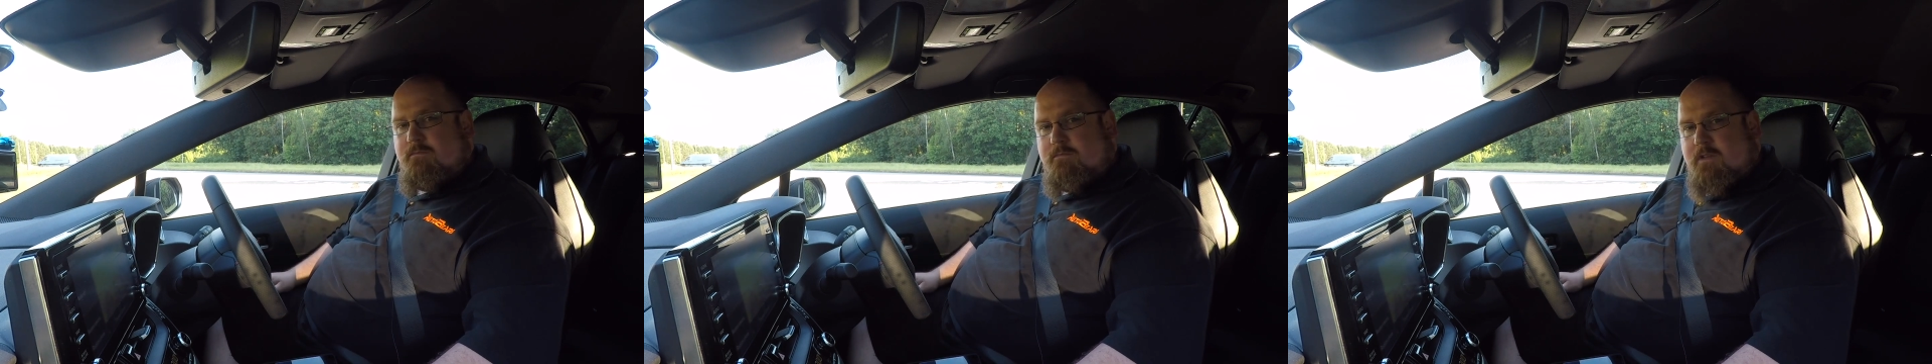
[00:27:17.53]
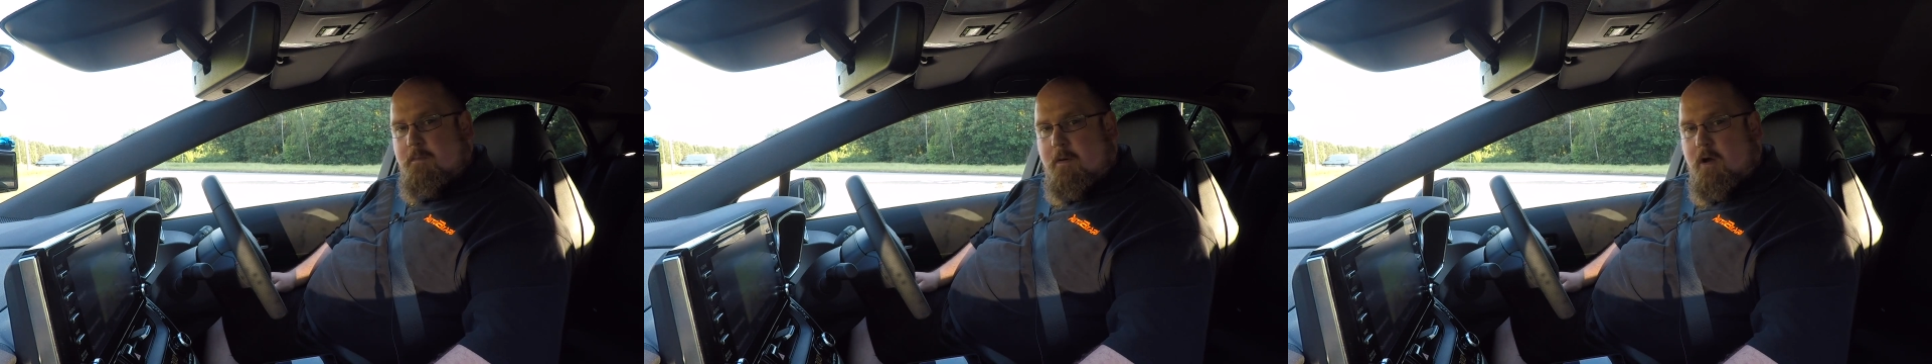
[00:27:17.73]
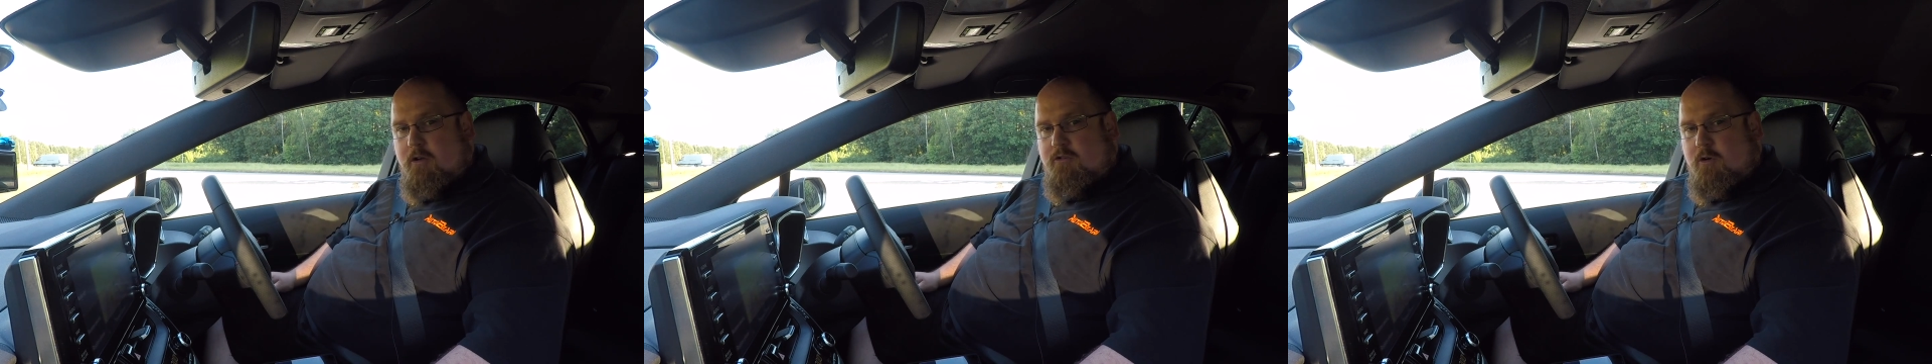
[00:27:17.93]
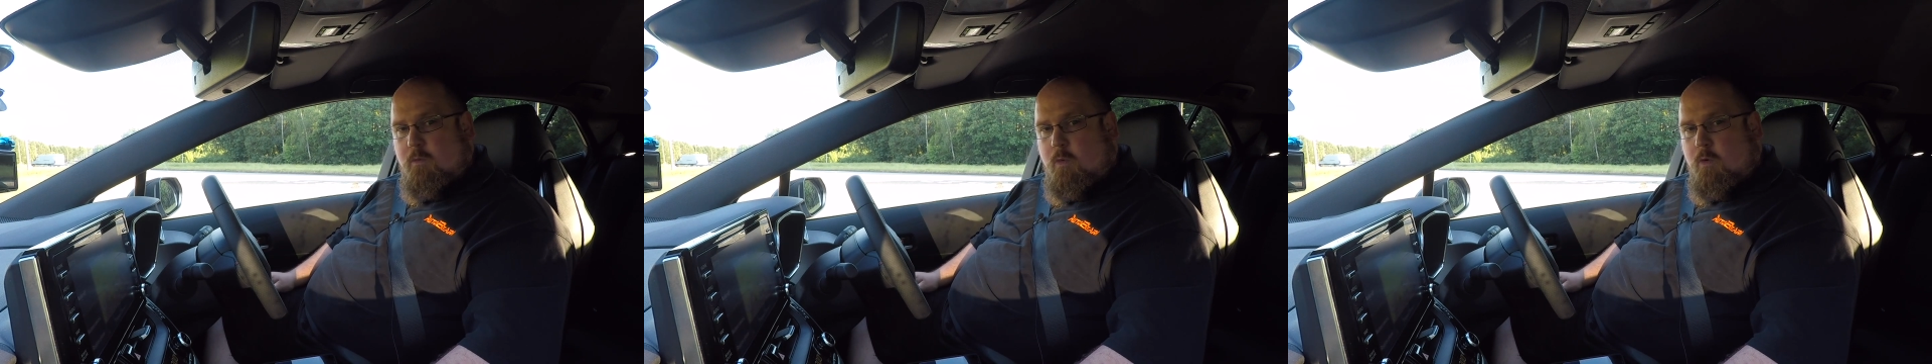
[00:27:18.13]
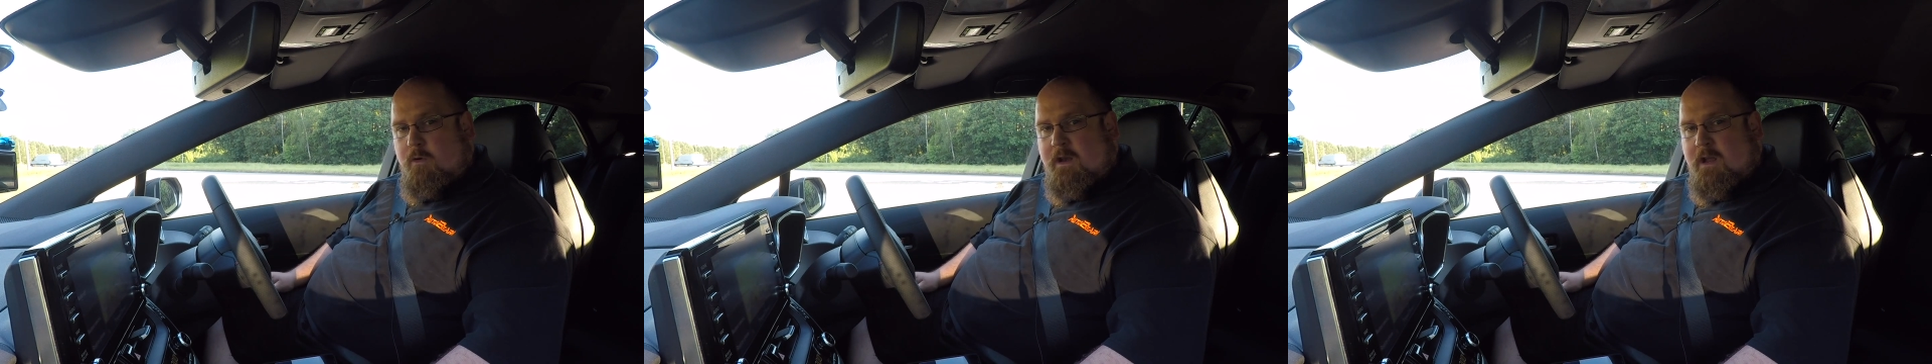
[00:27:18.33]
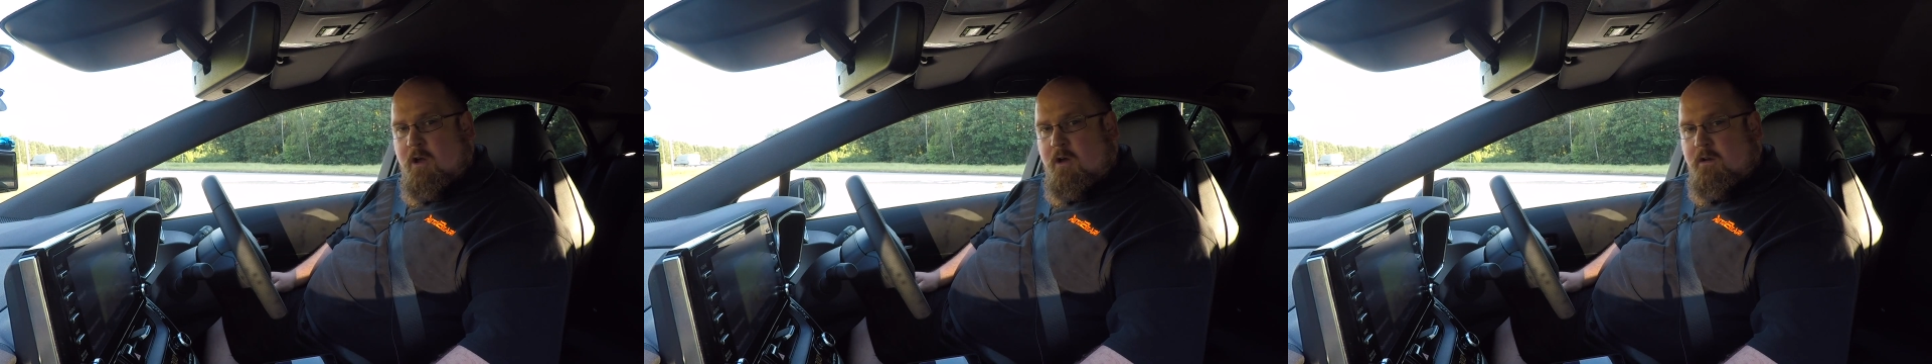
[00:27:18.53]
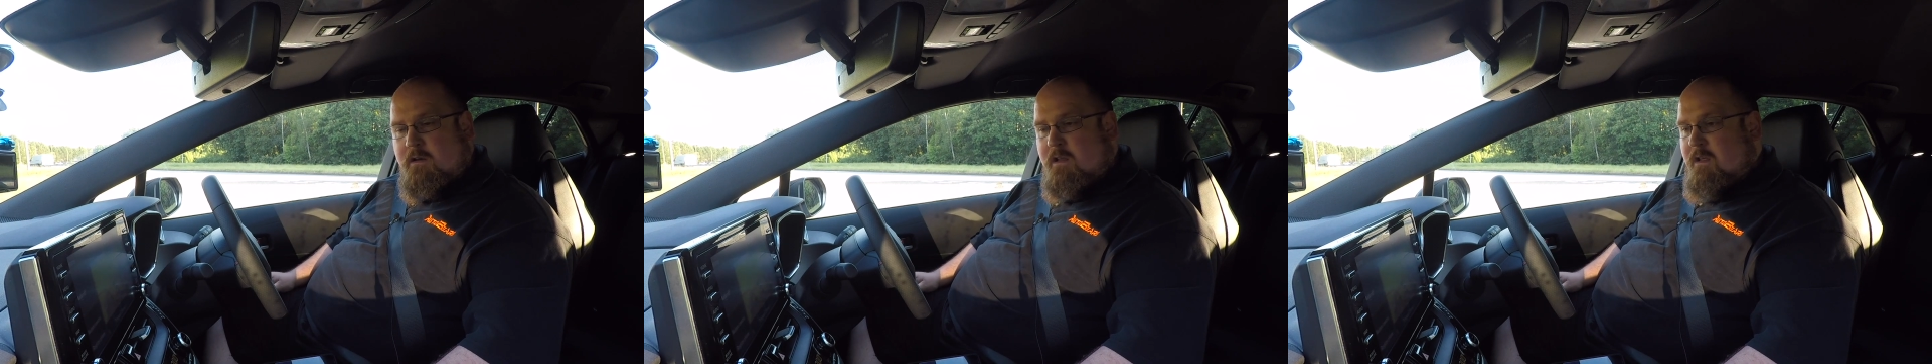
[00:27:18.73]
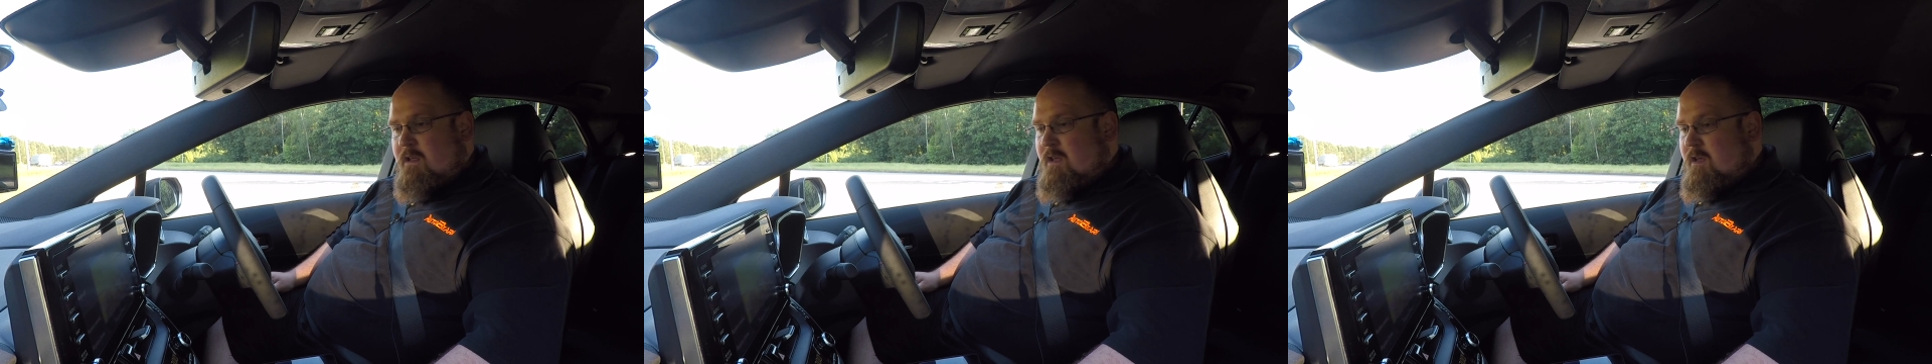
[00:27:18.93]
departure warning on,
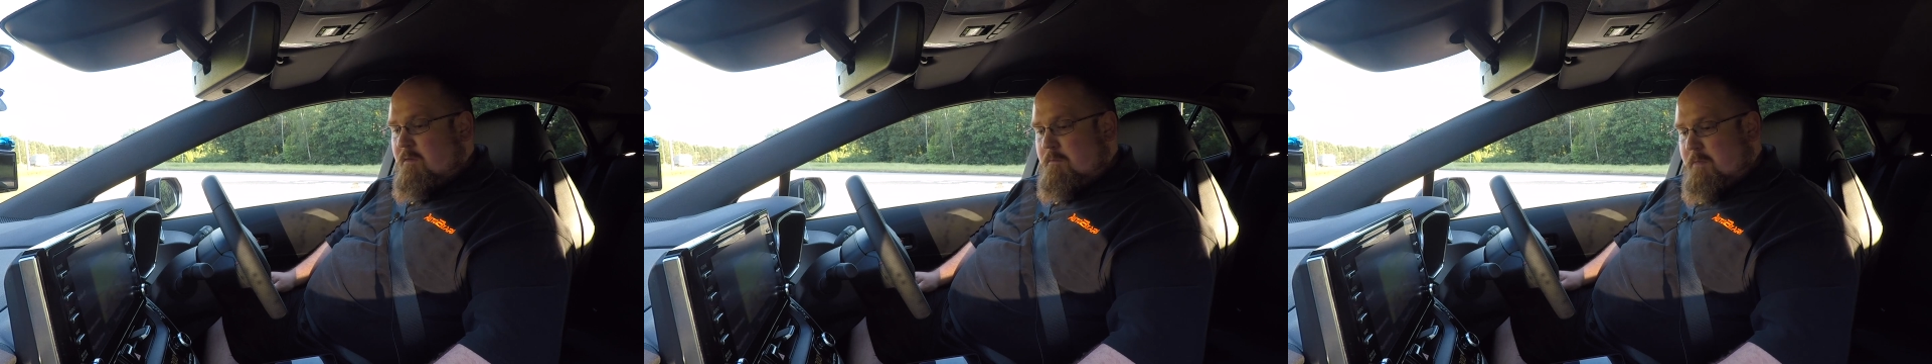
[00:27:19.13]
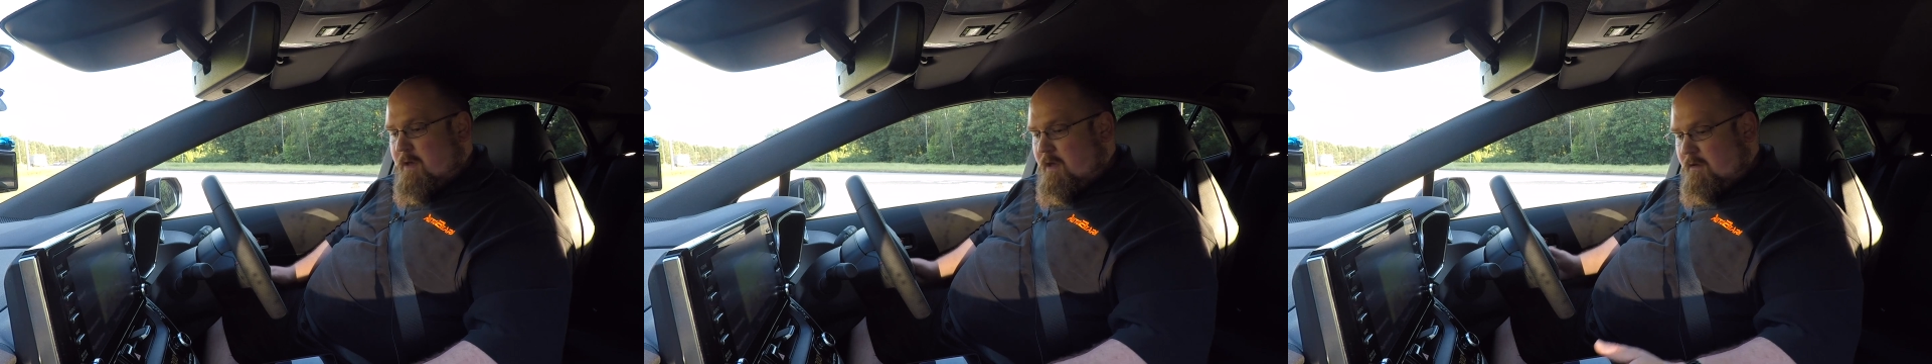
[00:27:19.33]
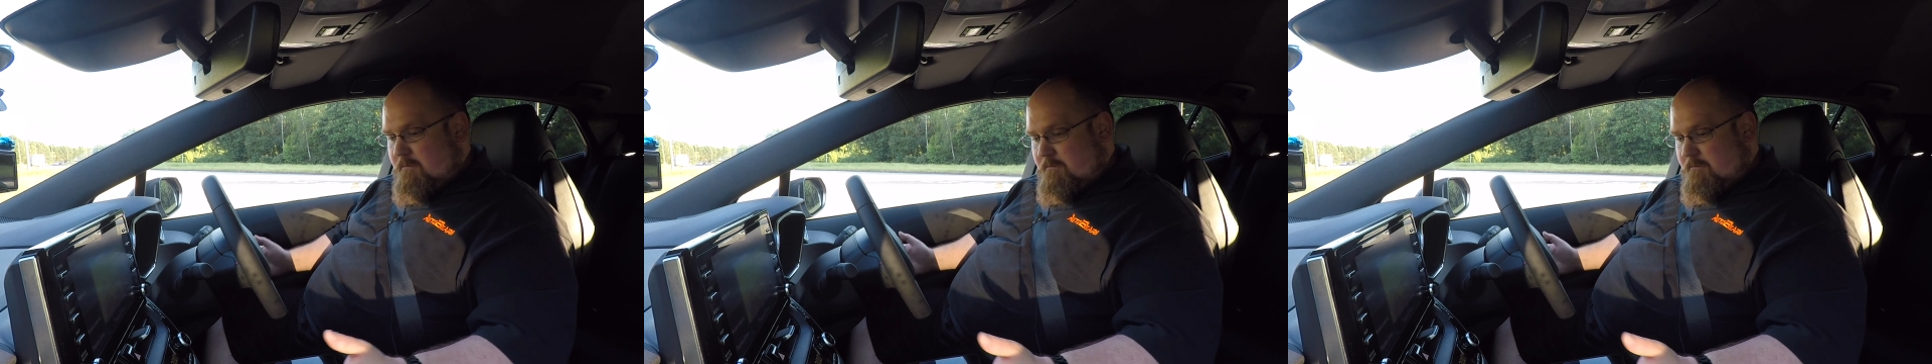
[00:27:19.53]
but